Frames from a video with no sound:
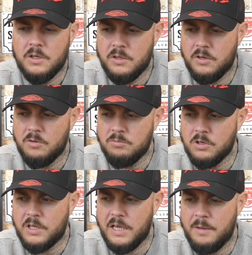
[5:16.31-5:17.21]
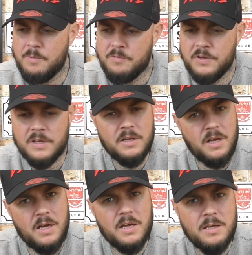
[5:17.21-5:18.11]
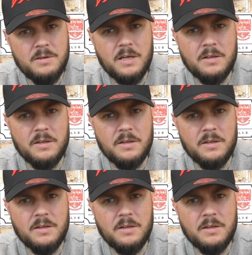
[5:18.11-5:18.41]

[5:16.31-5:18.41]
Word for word: you know, look at him and think, yeah, he